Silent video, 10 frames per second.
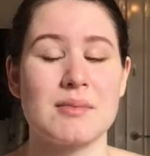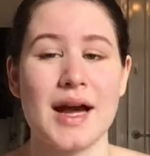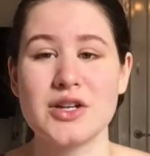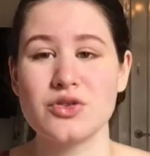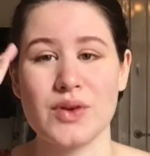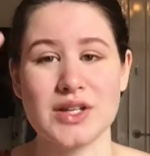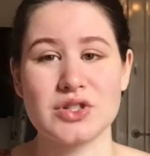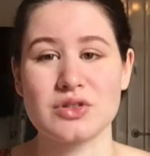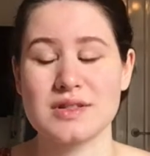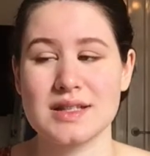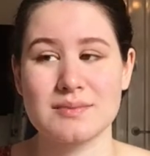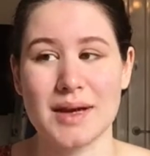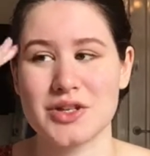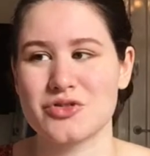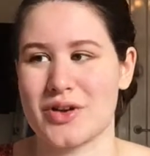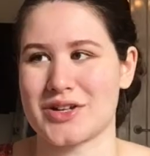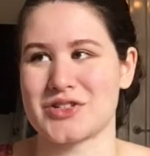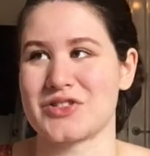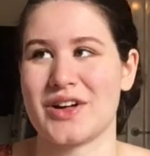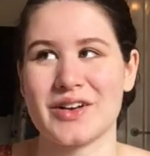my directional, my
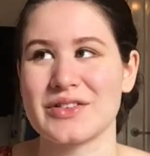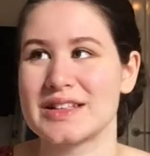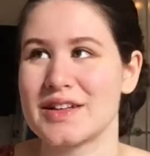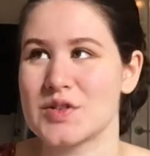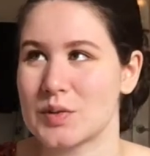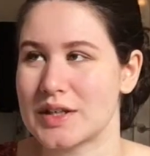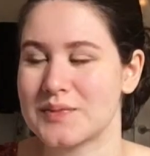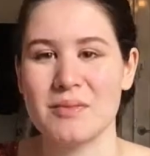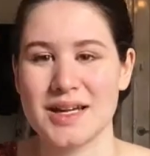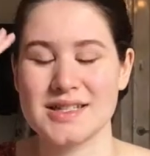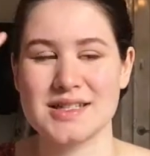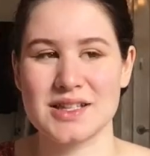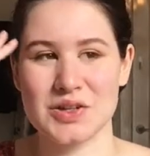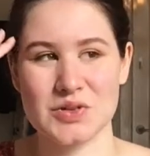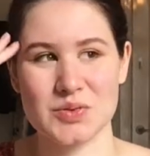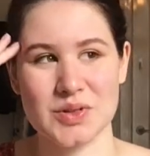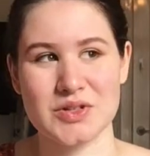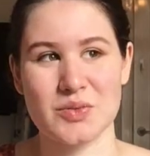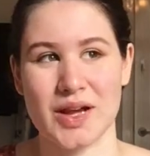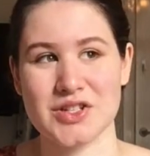directional, I don't think that's a word. My skills with
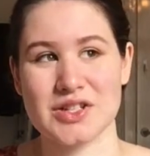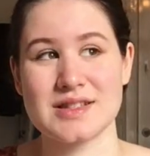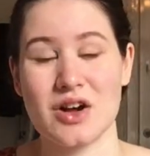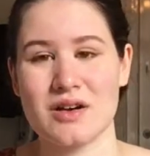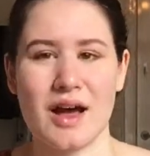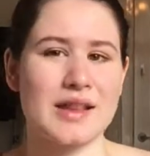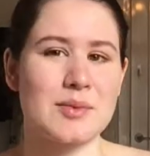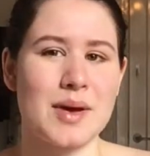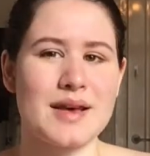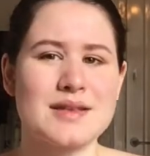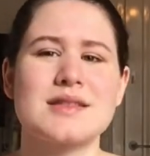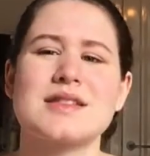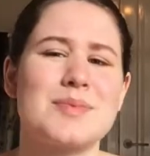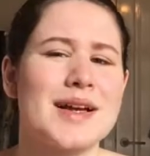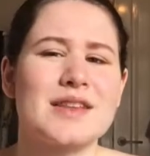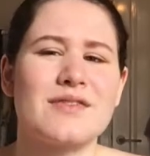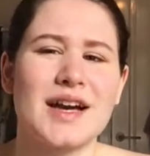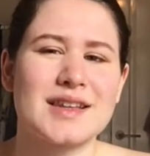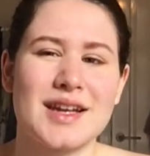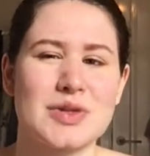directions are not the best, despite the
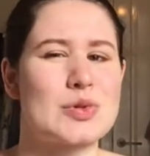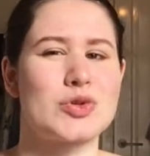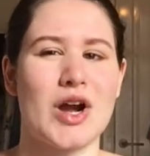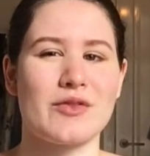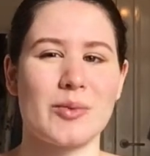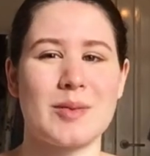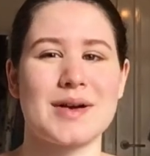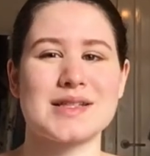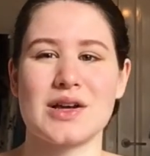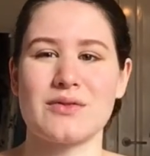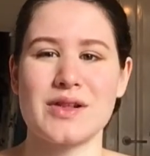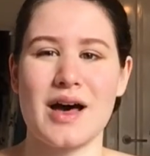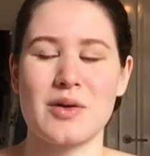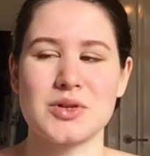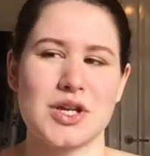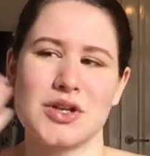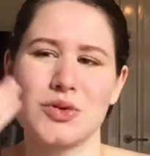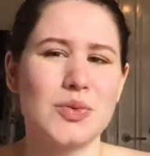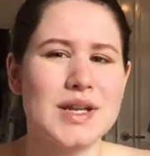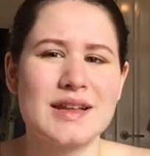fact that I do travel by myself a lot, which like
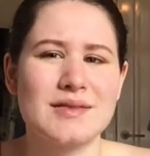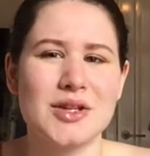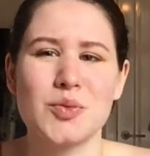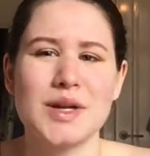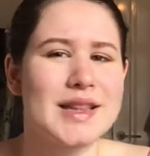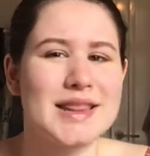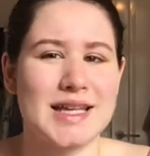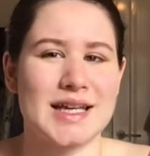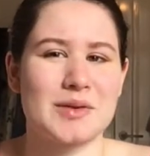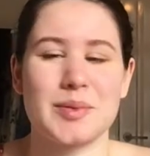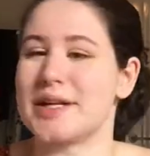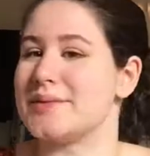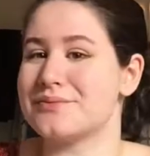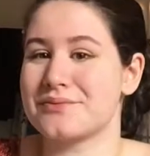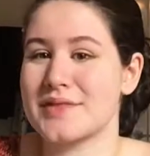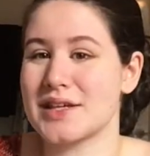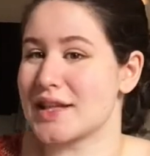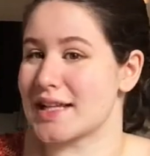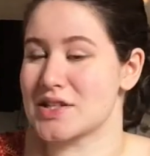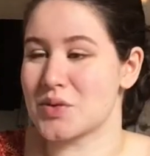you wouldn't, you wouldn't think, but
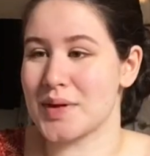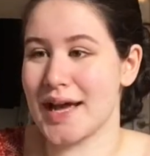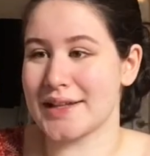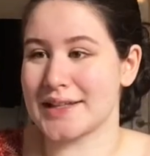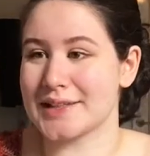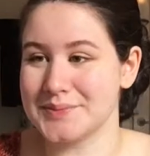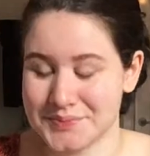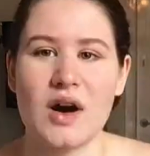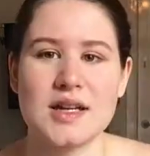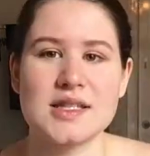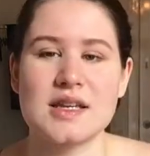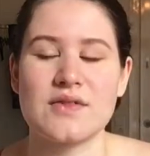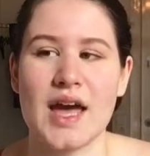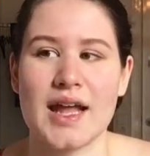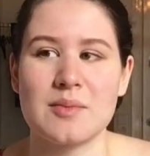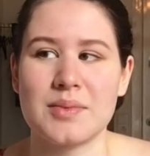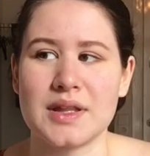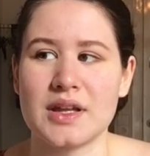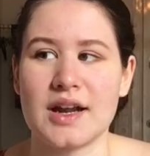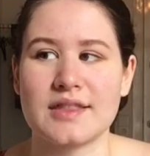that's the reality. Honestly, if he hadn't
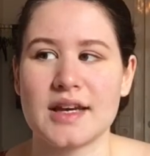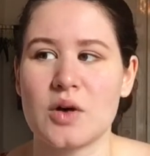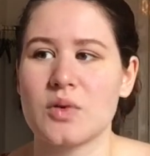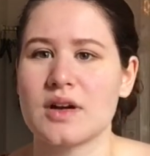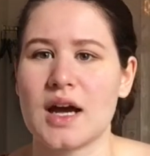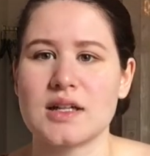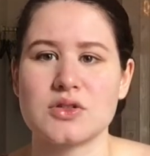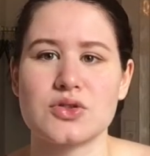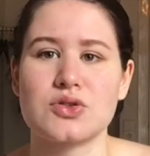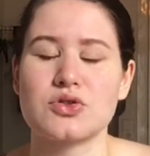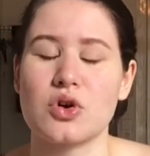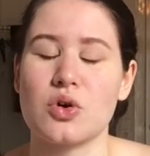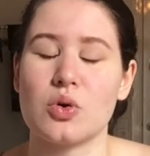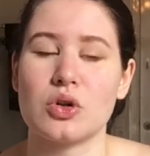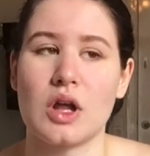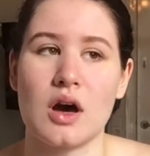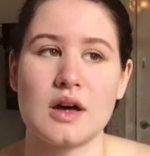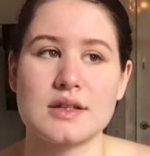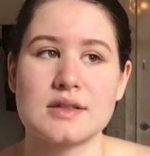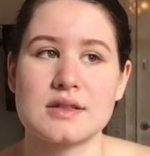been there, I think I would have gotten so
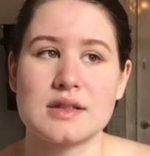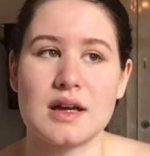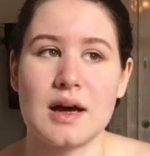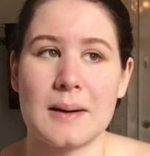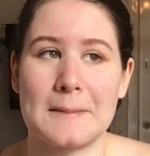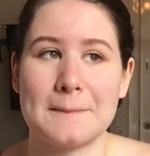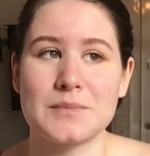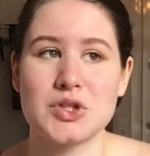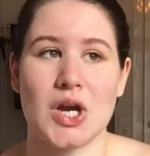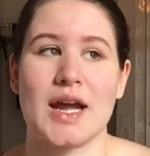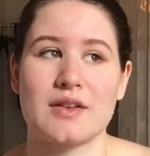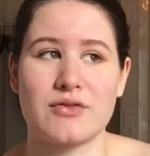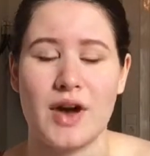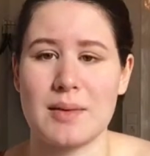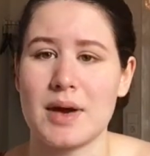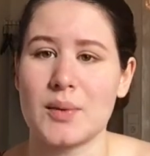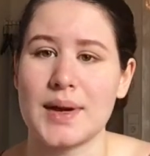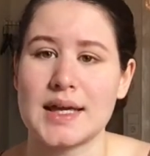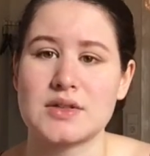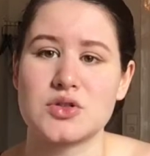lost um, trying to find my
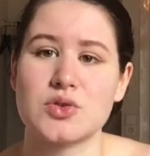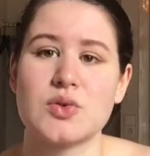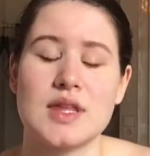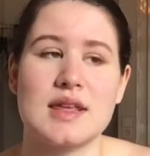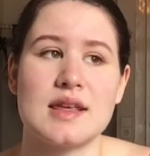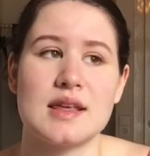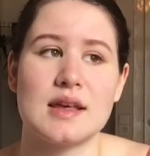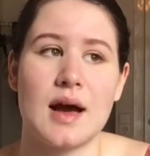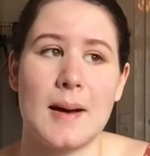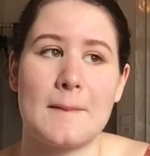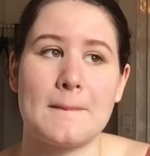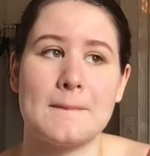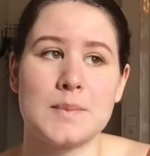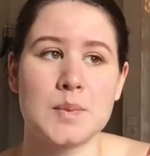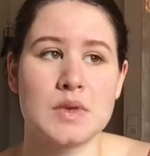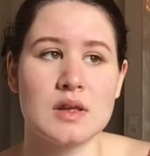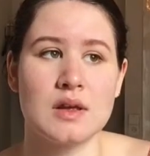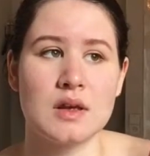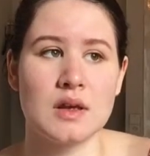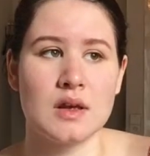way to the um,
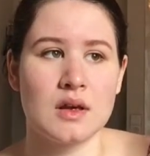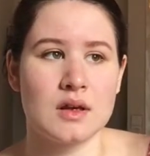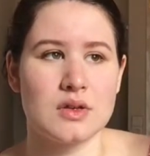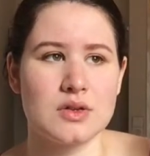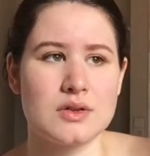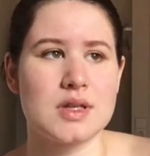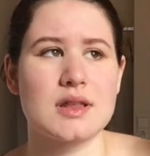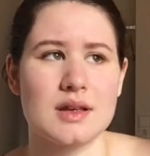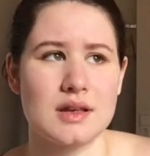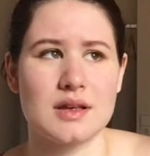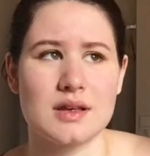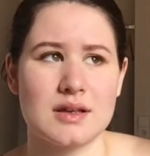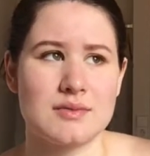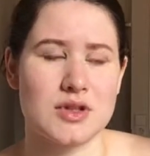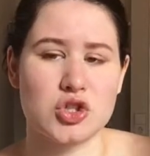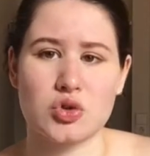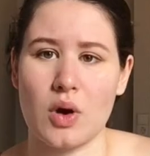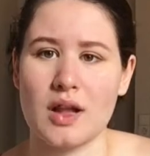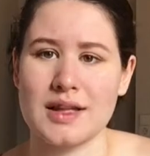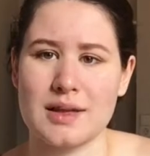to the the
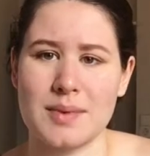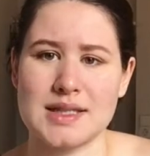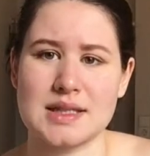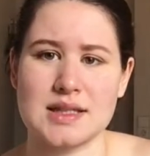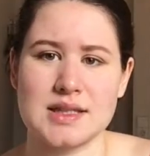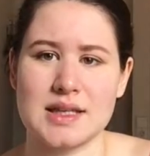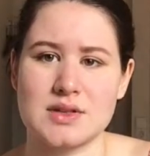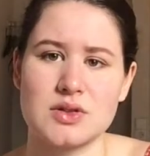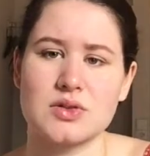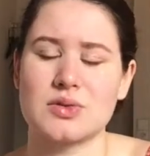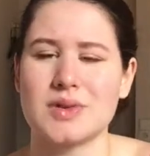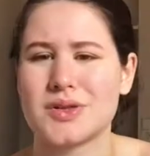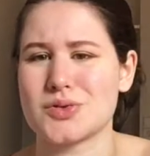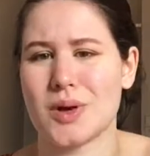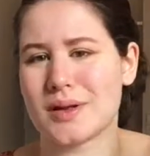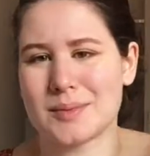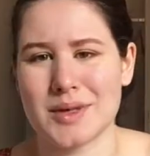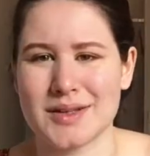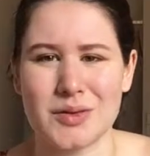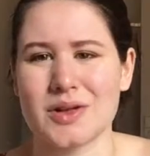trolley that basically takes you not trolley,
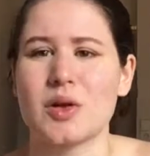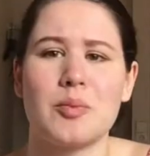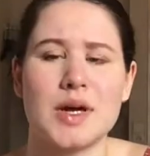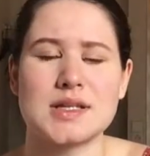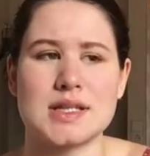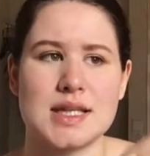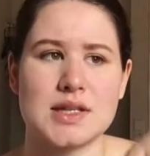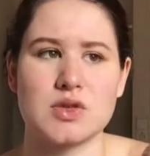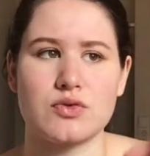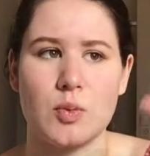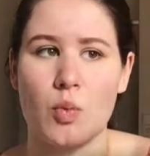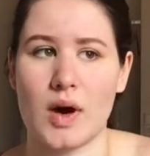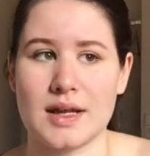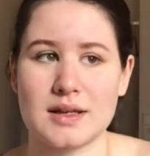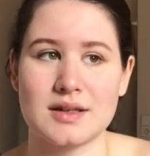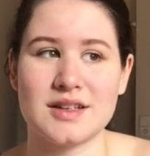but you know the little bus that takes you from one